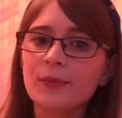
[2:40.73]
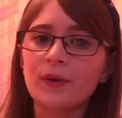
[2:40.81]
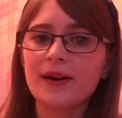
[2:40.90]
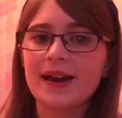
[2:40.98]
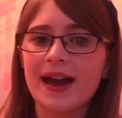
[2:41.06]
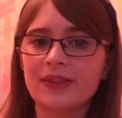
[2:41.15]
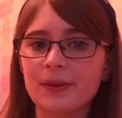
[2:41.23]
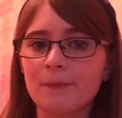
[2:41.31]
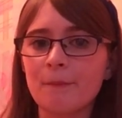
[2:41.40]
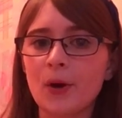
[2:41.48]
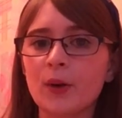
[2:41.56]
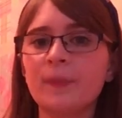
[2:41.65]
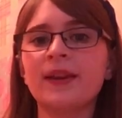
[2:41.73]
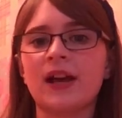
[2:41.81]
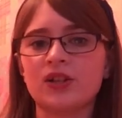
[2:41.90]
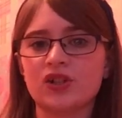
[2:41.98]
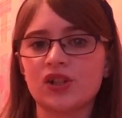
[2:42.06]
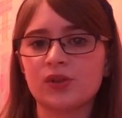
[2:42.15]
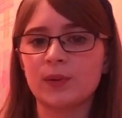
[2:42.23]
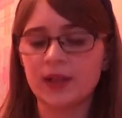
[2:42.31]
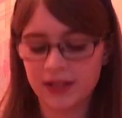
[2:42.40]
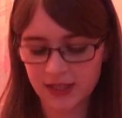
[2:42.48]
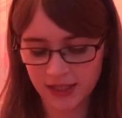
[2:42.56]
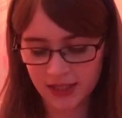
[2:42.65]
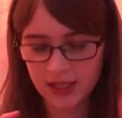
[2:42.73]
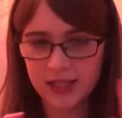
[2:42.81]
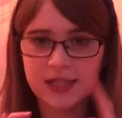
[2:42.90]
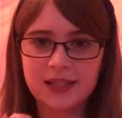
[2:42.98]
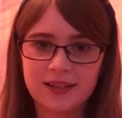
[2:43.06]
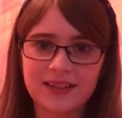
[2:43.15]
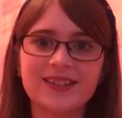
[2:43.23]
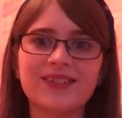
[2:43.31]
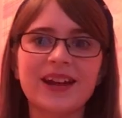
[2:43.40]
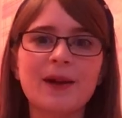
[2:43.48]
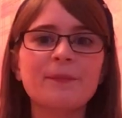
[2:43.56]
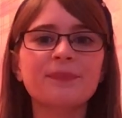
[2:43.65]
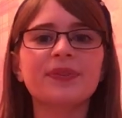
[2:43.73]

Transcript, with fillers: but at the moment I just wanted to do this here.